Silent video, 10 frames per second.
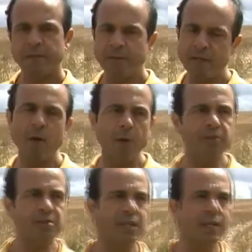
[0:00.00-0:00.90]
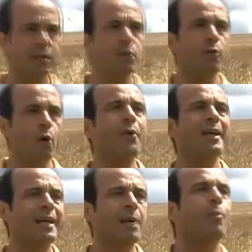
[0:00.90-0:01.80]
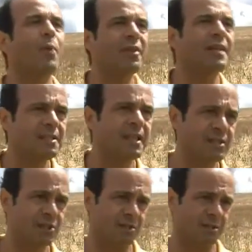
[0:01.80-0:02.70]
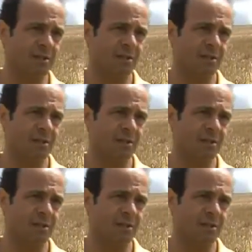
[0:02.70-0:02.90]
then obviously you've already come with an intention.